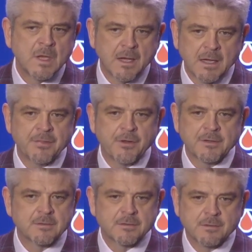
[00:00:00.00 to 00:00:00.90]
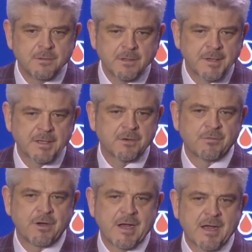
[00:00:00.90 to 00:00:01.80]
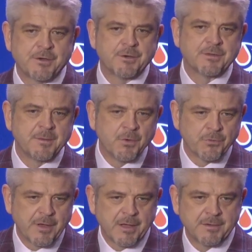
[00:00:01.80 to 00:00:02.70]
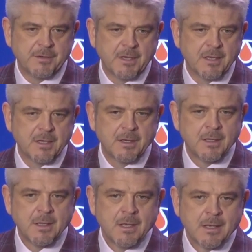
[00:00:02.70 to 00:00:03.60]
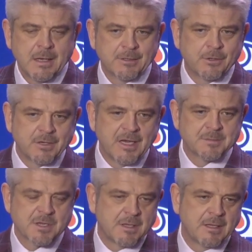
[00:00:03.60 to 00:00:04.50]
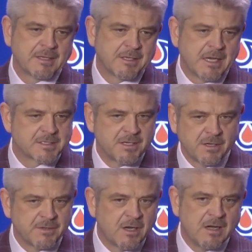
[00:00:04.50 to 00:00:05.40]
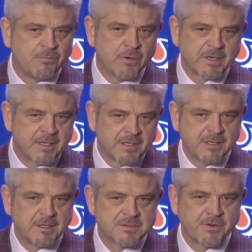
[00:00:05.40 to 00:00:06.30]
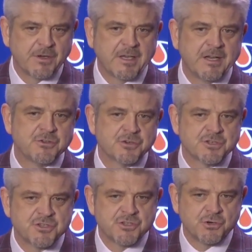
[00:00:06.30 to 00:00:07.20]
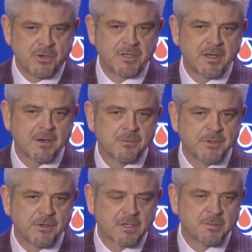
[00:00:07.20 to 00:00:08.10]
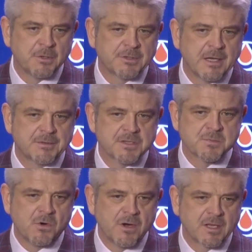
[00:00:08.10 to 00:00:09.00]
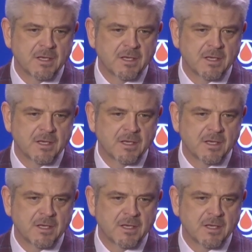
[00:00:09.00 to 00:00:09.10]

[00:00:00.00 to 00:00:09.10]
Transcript: Yeah, I think you're very accurate. They both had good games. I liked Jesse on the off wing. He's very dangerous shooting there. We talked about that this morning.